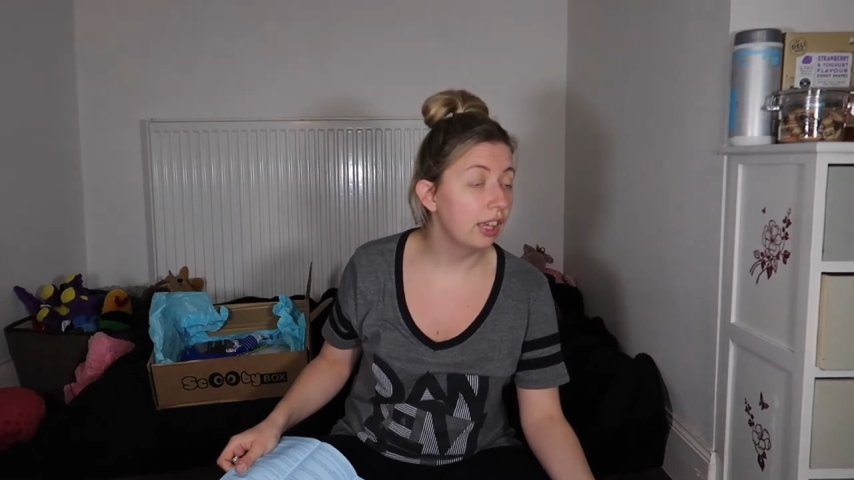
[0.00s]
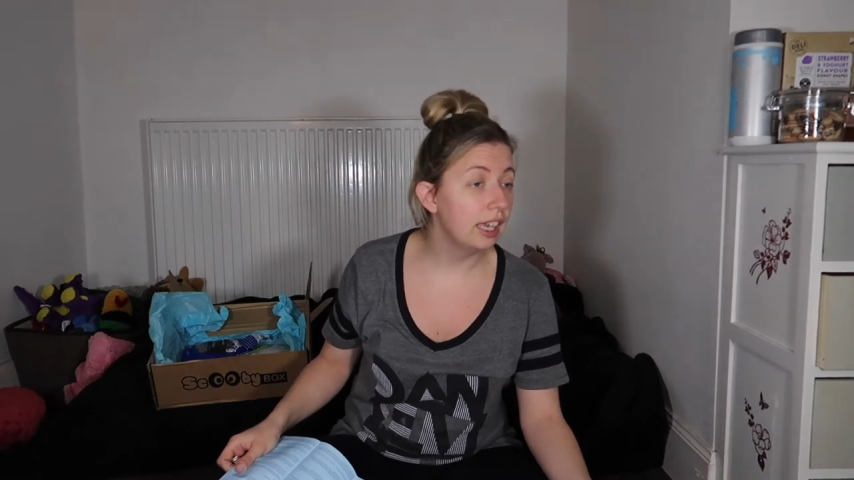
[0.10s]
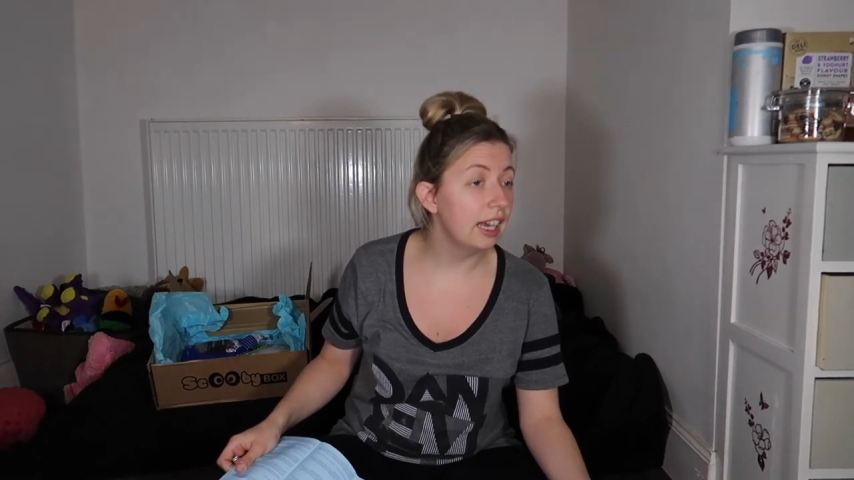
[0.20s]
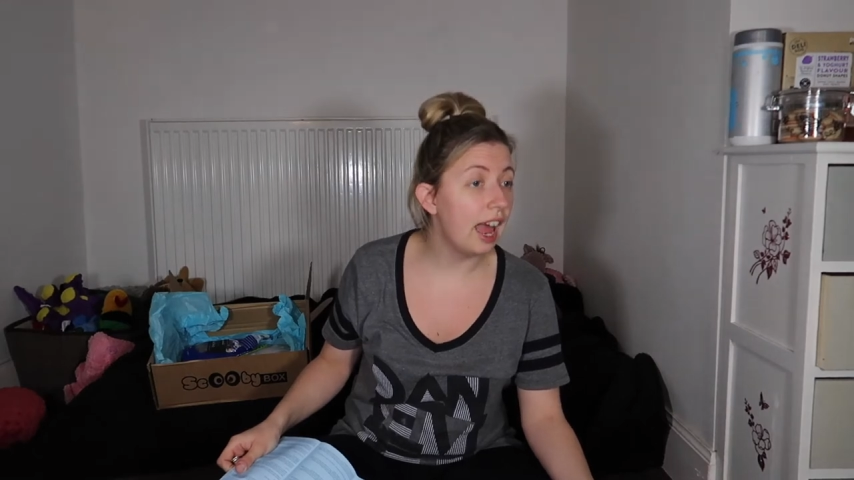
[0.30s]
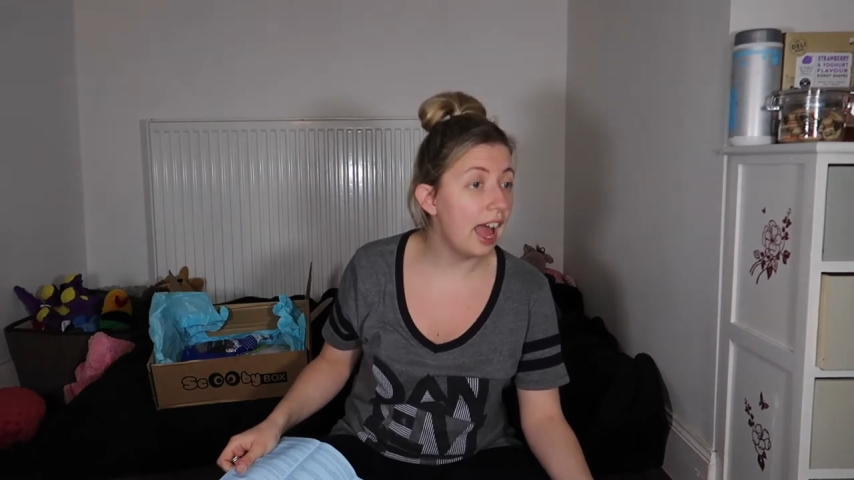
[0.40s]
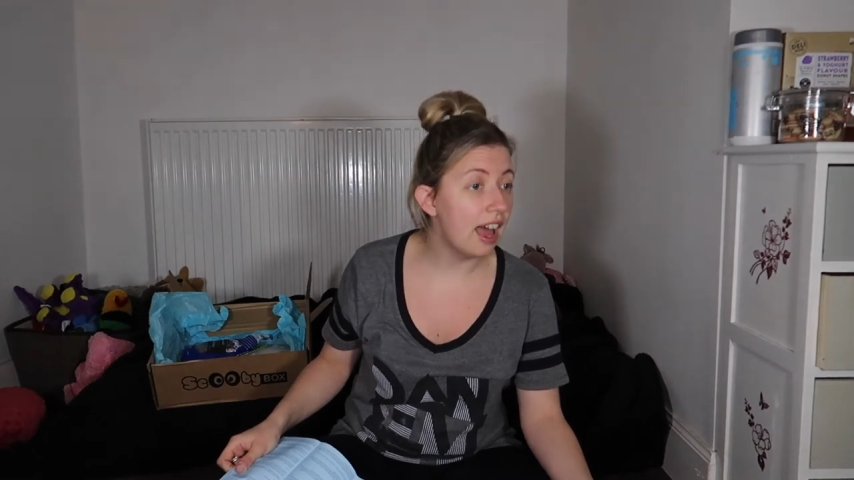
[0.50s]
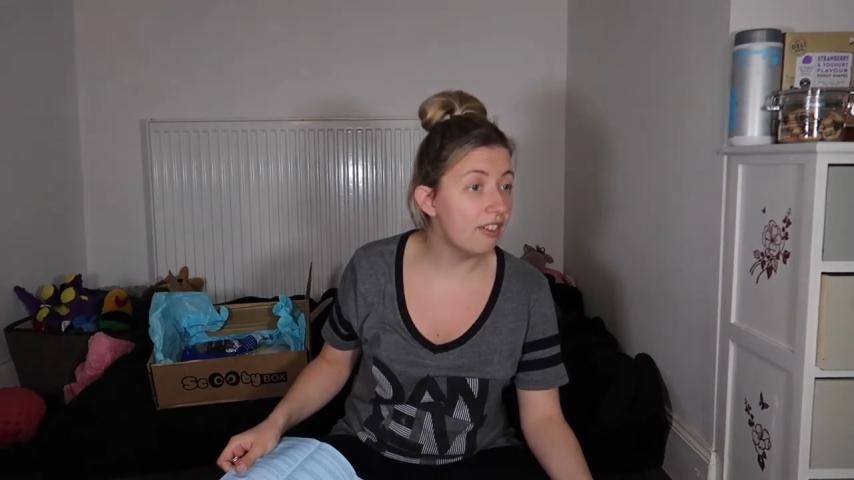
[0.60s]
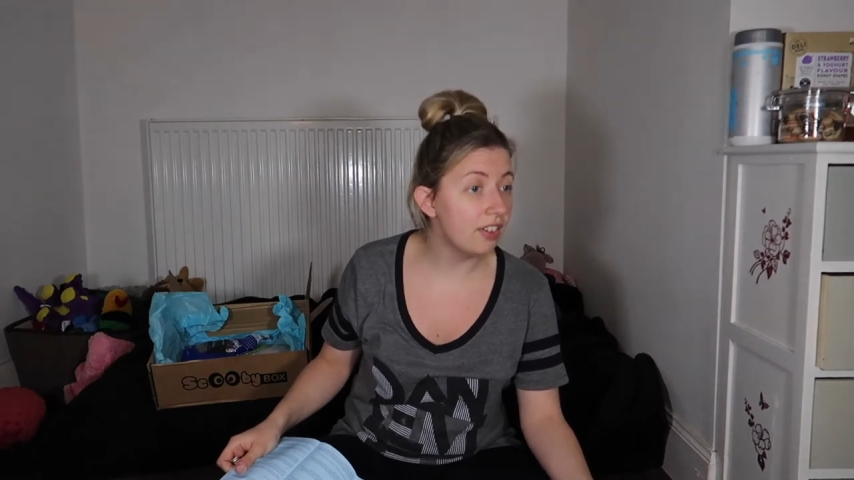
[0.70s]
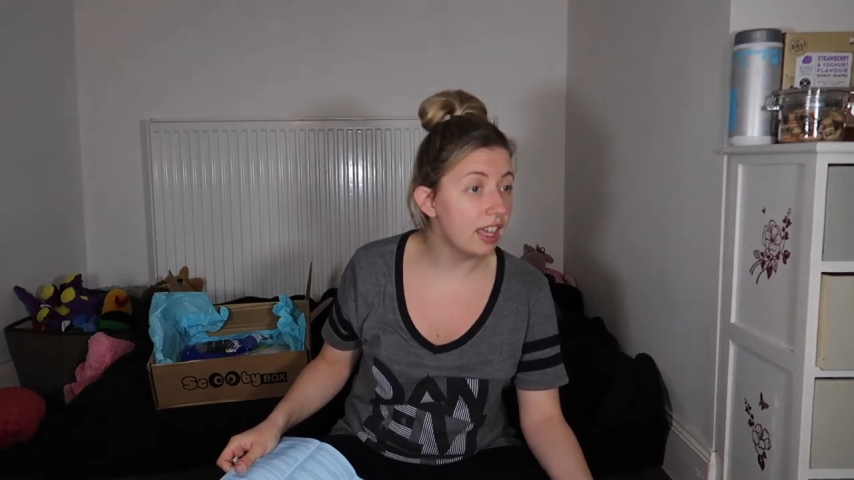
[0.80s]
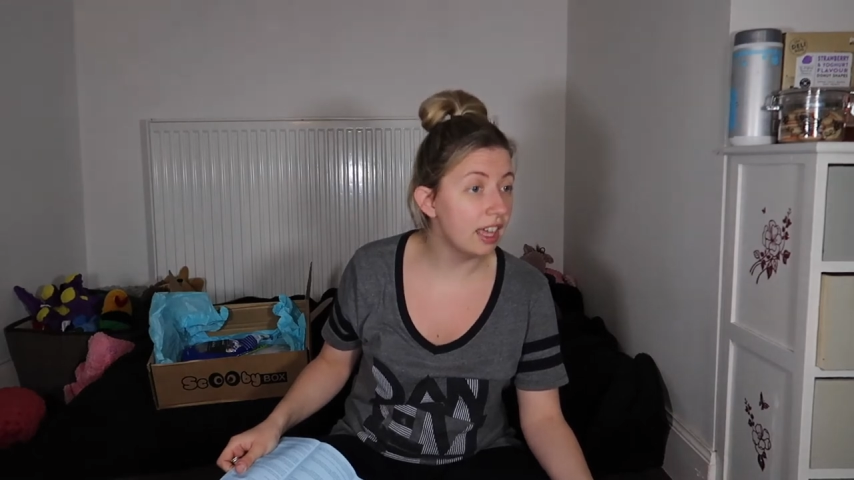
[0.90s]
Can I
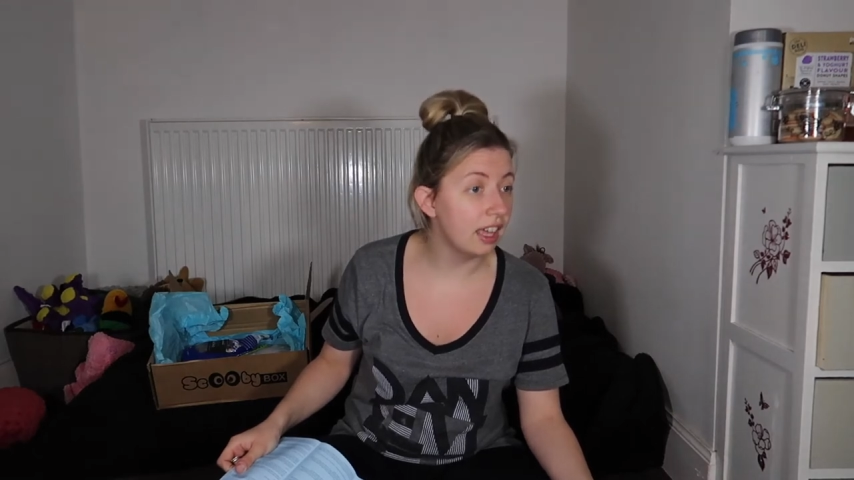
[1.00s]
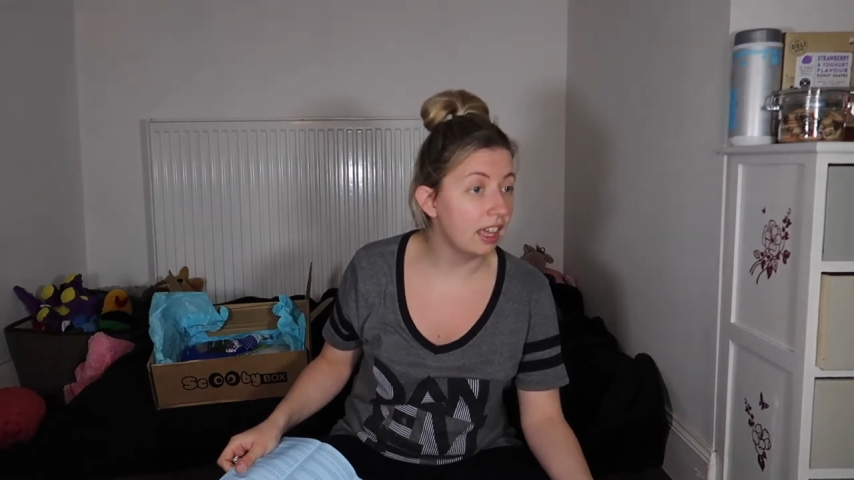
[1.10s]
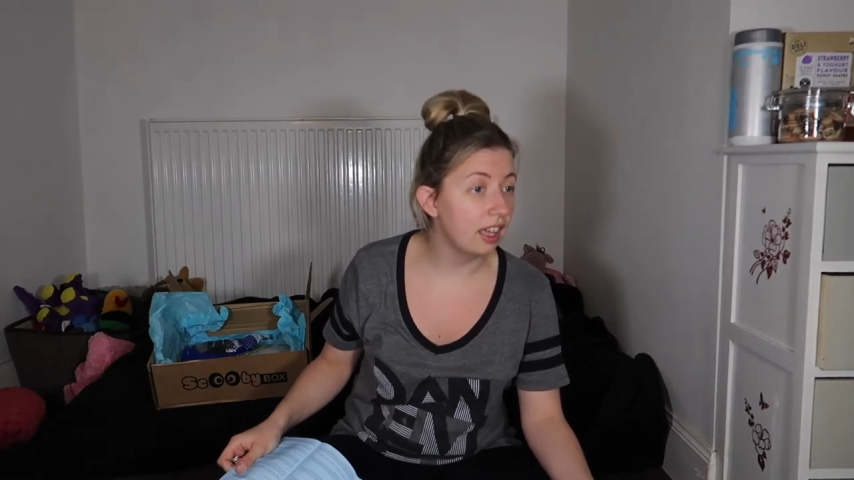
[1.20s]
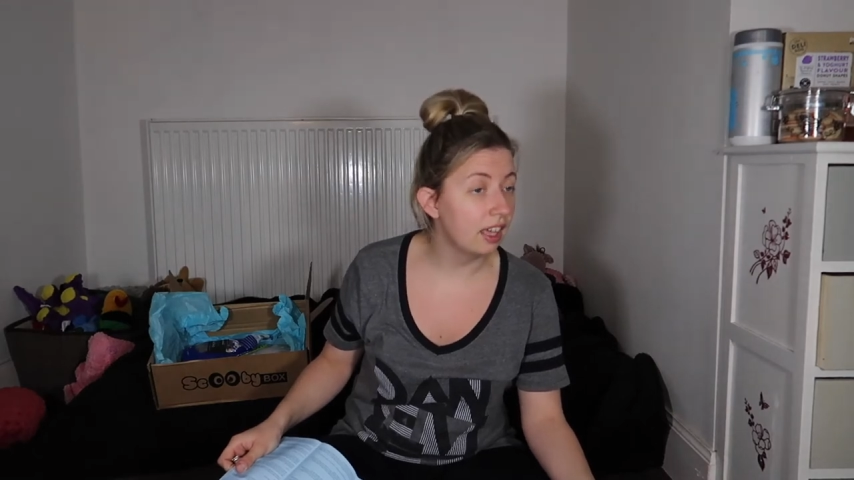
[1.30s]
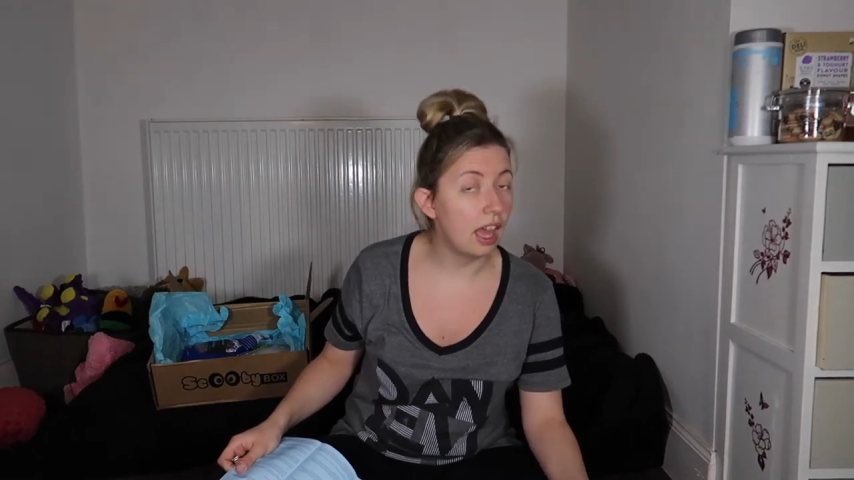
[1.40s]
have it?